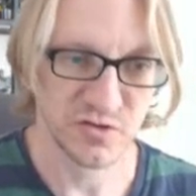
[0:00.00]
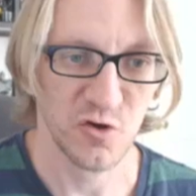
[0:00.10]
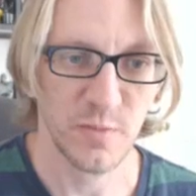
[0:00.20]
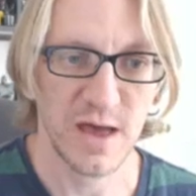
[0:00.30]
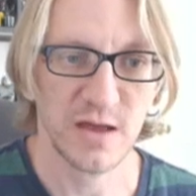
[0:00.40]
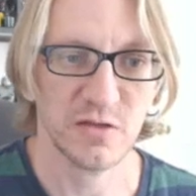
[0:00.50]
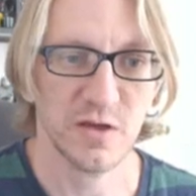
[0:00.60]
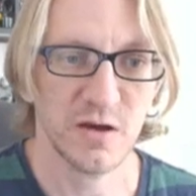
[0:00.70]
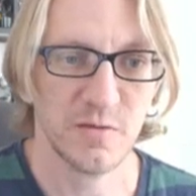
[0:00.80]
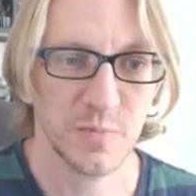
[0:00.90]
back to
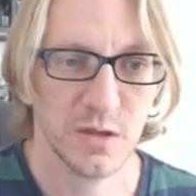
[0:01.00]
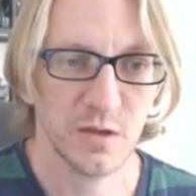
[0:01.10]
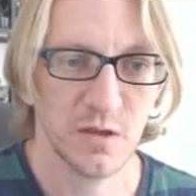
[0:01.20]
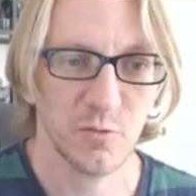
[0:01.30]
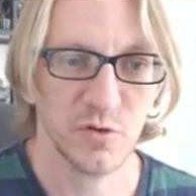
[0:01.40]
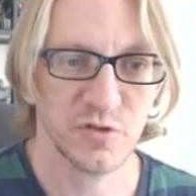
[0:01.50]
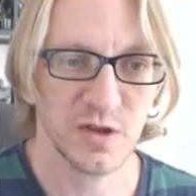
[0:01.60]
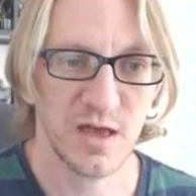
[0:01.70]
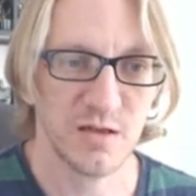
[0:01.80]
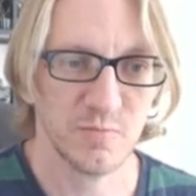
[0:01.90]
there. Where is it
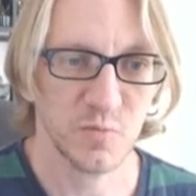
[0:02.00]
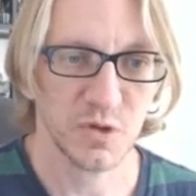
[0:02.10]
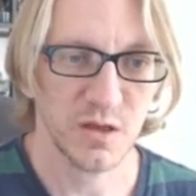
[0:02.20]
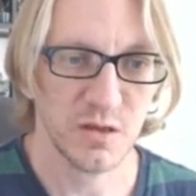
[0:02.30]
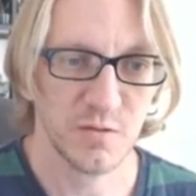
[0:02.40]
at? Okay.